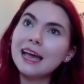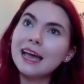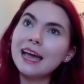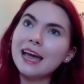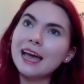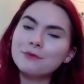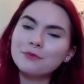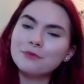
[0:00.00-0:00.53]

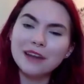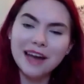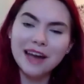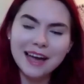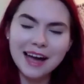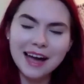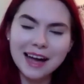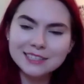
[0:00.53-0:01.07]
And
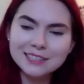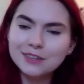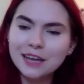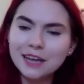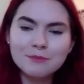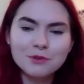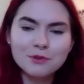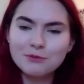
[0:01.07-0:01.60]
I took
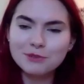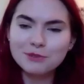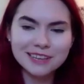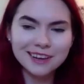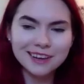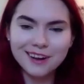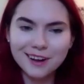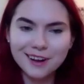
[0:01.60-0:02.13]
abnormal
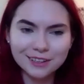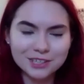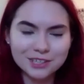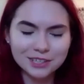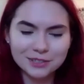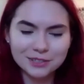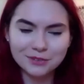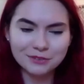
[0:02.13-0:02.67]
psychology
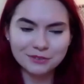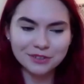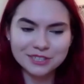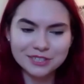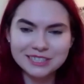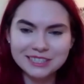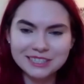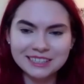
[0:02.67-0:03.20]
in
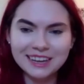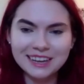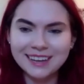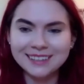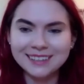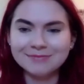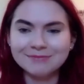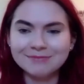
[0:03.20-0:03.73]
university.
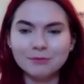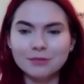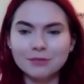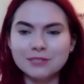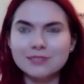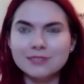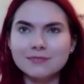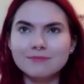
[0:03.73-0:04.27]
I
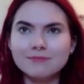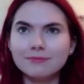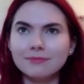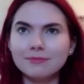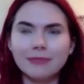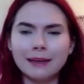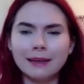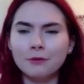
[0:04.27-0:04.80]
was
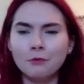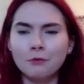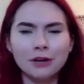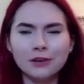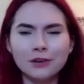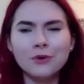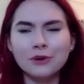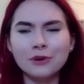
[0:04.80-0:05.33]
like
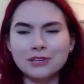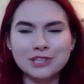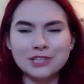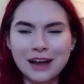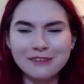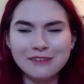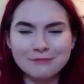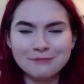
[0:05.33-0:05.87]
one course
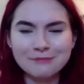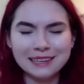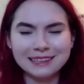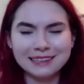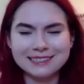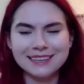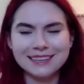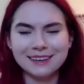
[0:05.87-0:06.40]
shy of being a
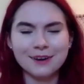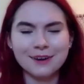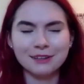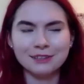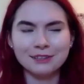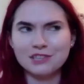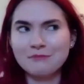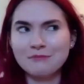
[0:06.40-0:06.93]

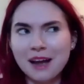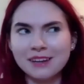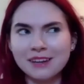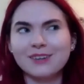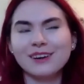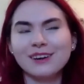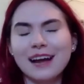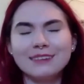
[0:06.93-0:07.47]
psychology
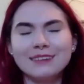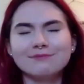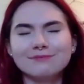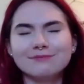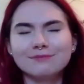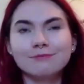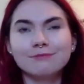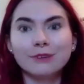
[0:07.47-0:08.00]
minor. I
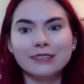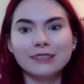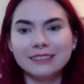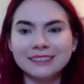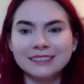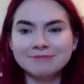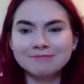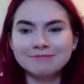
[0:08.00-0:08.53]

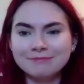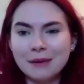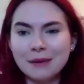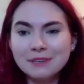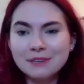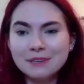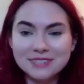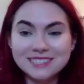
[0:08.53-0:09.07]
really am
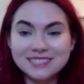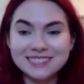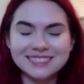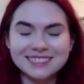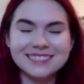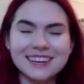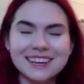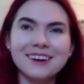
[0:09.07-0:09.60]
interested in
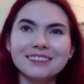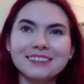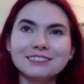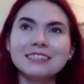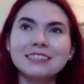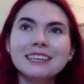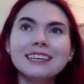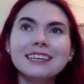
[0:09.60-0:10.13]

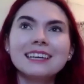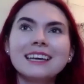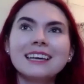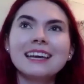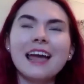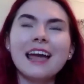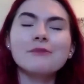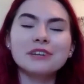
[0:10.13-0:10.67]
psychology.
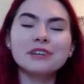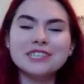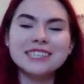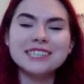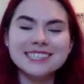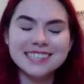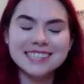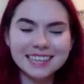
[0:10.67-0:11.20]
And when
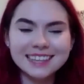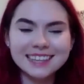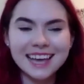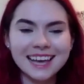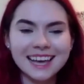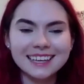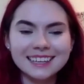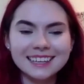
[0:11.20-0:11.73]
she said
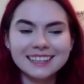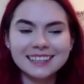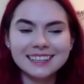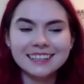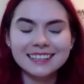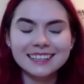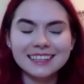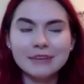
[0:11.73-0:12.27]
that,
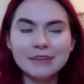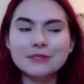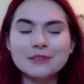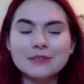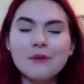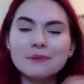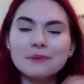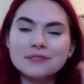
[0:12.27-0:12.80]
it was
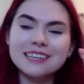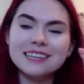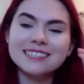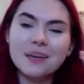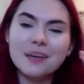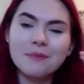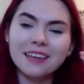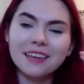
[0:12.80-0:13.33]
almost like
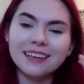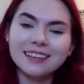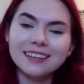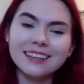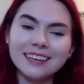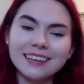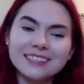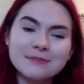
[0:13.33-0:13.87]
something
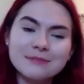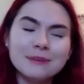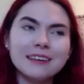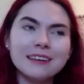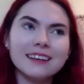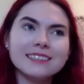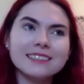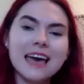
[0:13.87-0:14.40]
clicked
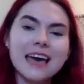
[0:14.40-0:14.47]
because